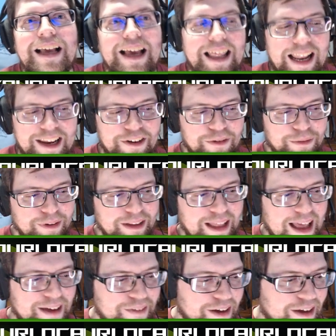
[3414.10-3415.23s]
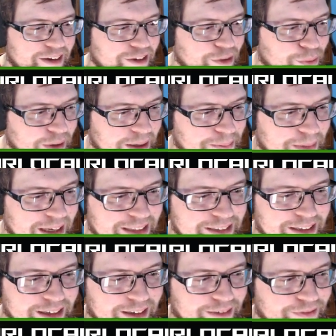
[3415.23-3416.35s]
And I don't really have a quick
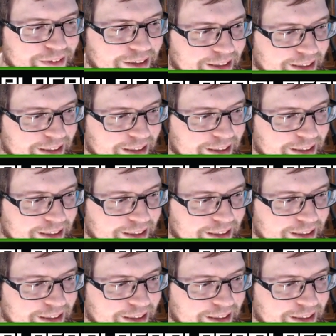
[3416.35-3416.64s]
means of